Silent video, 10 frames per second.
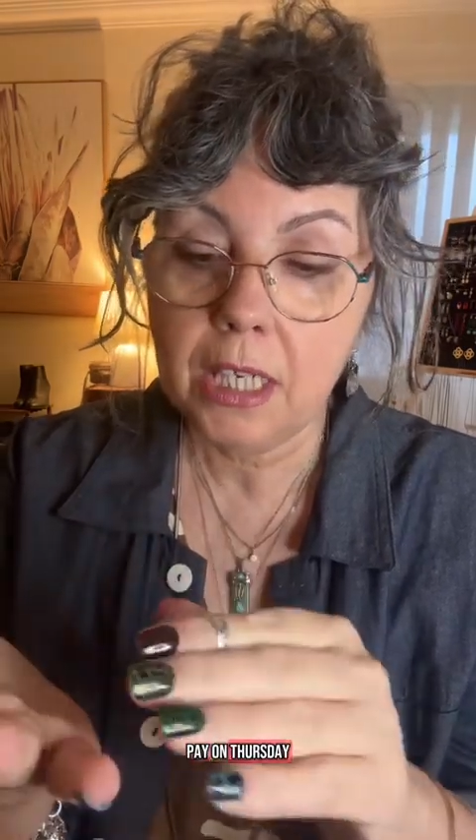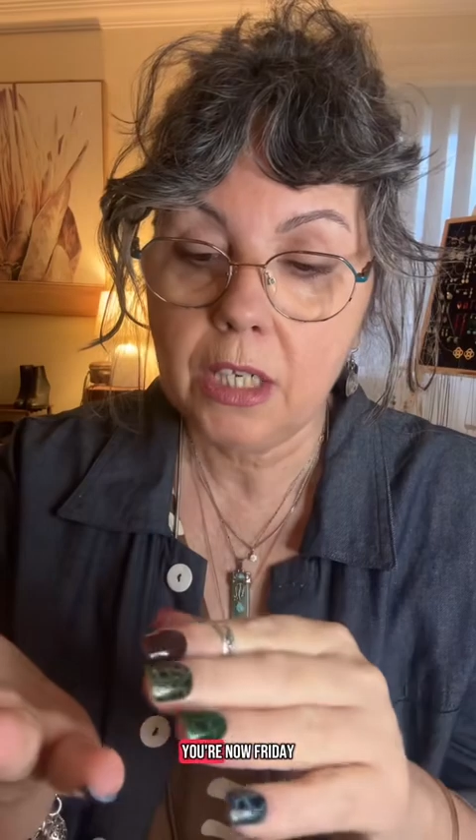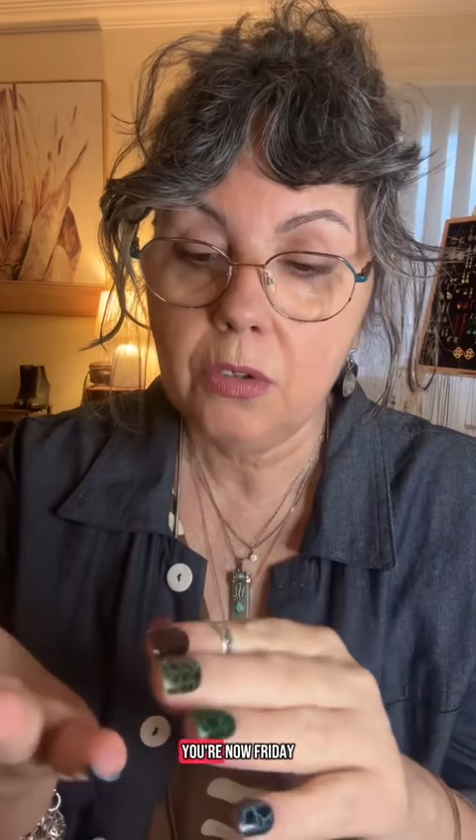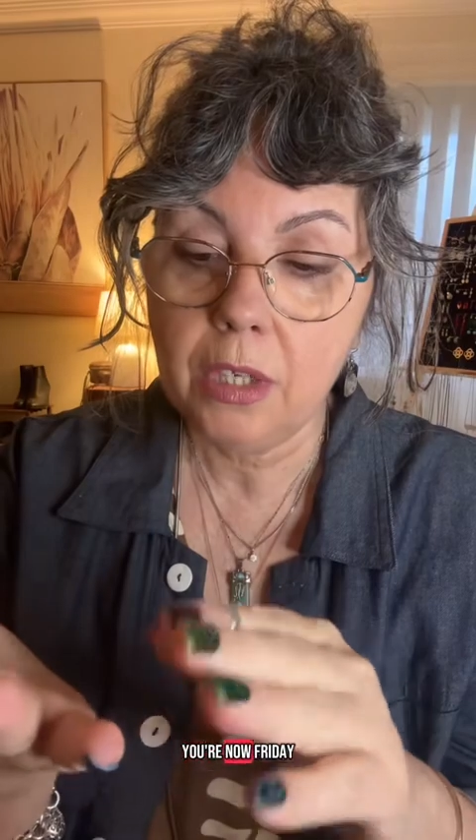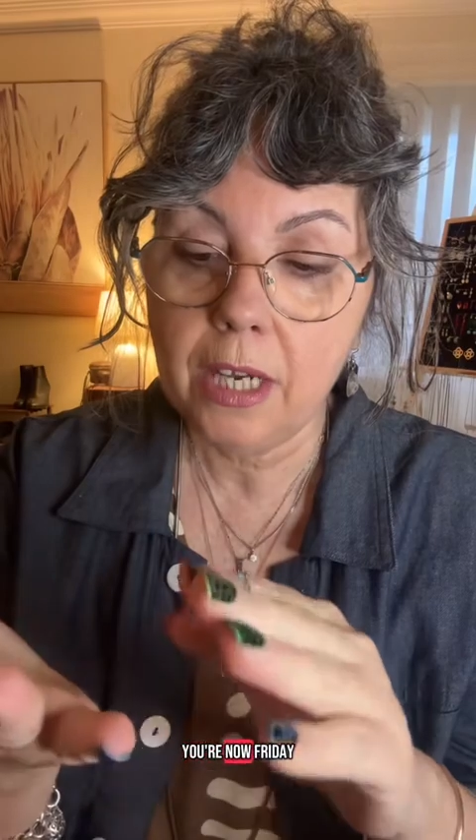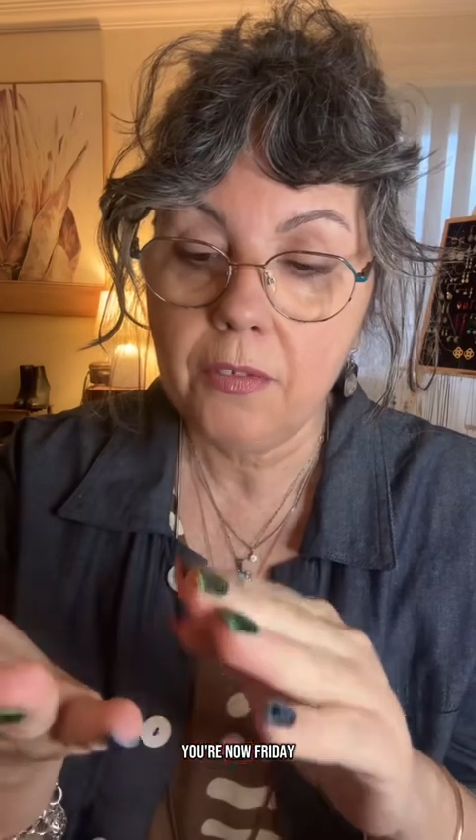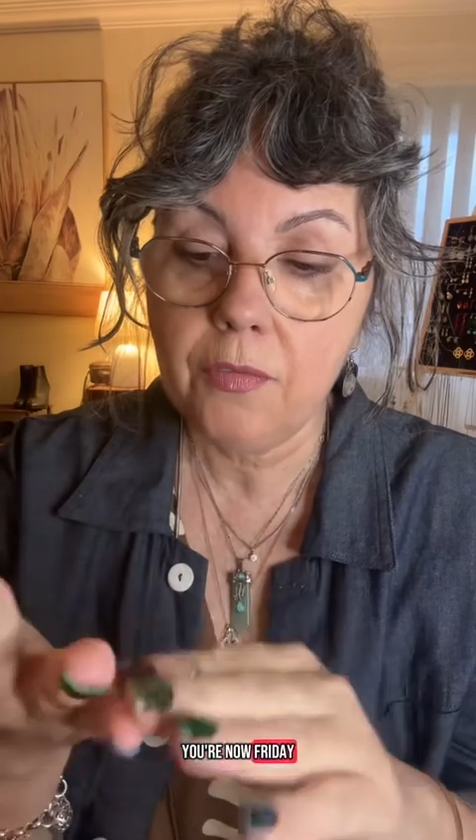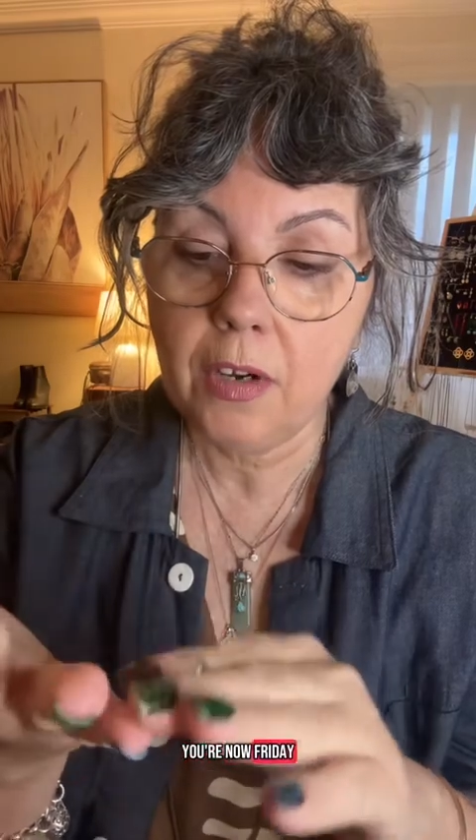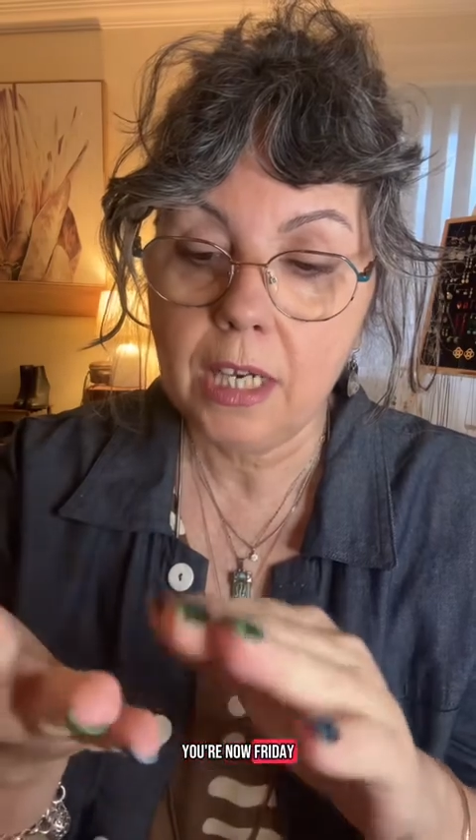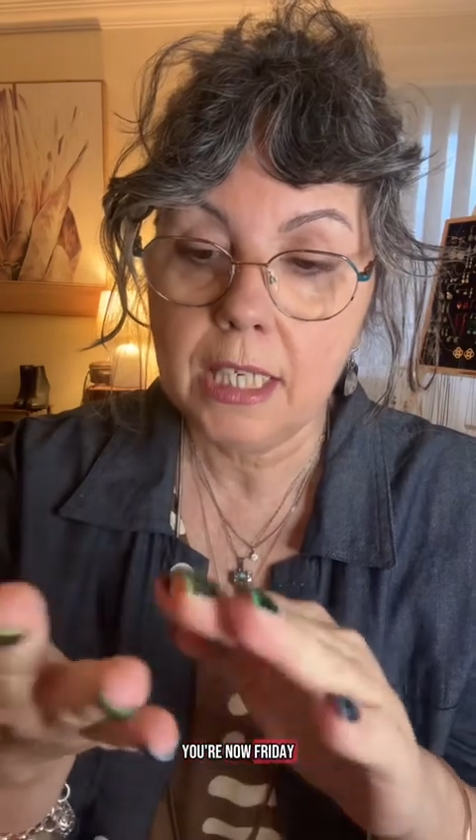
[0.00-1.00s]
you're now
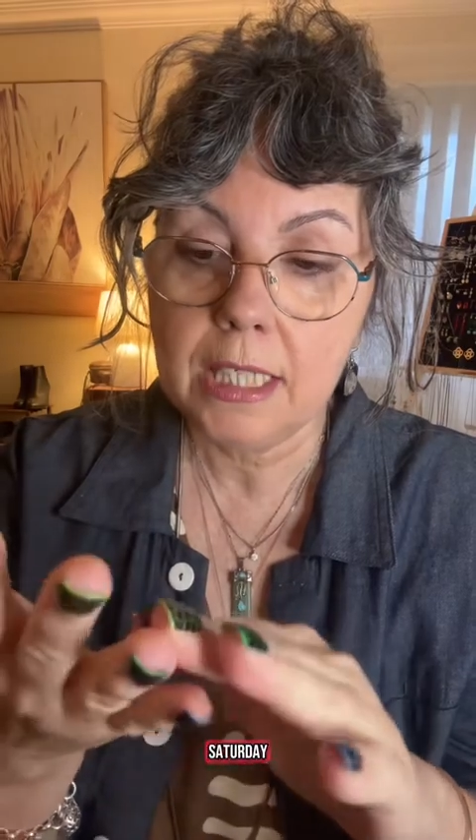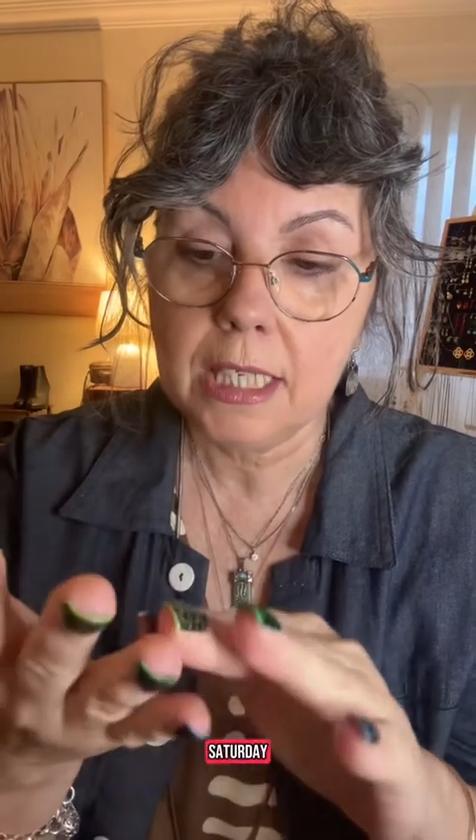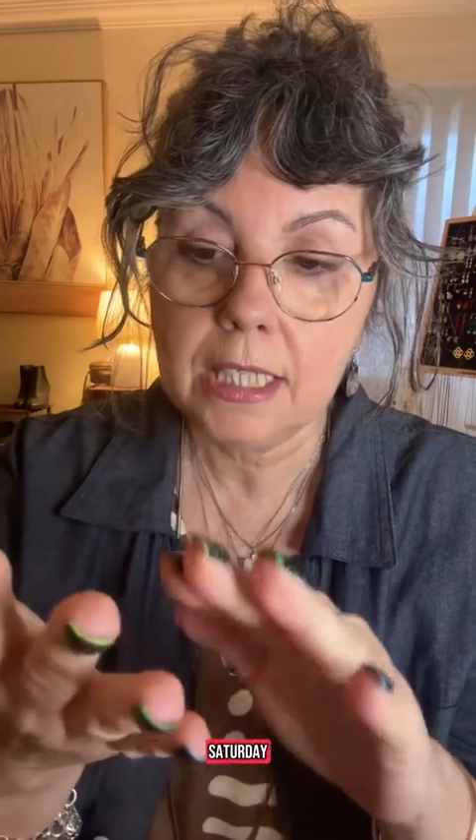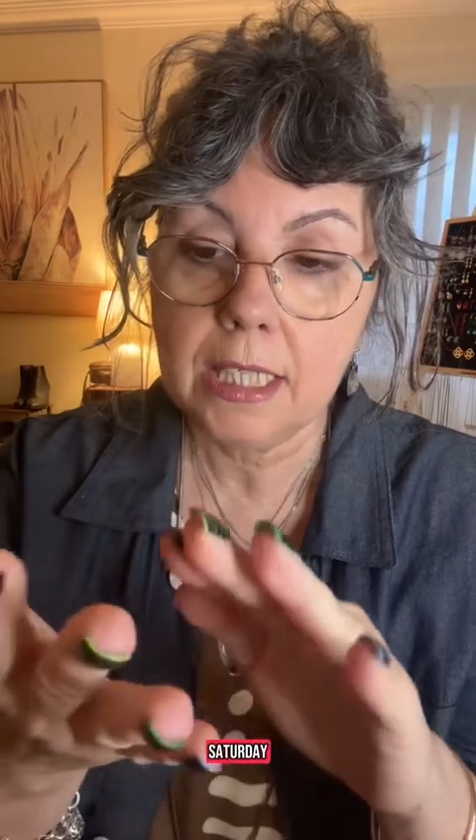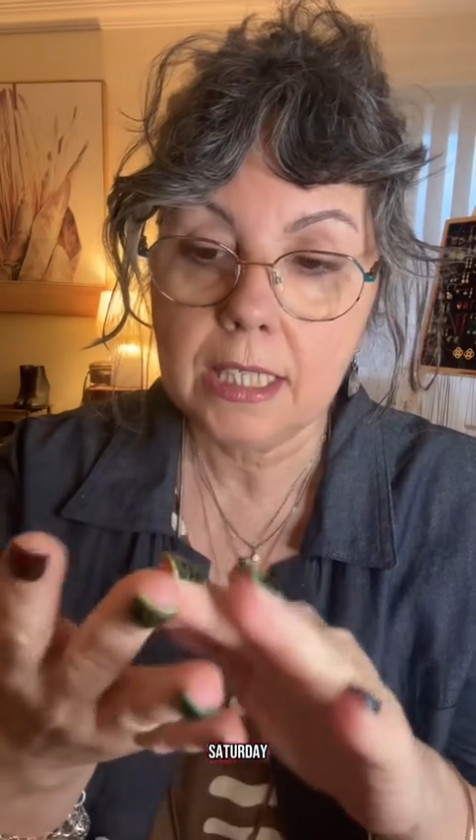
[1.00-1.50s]
Friday, Saturday,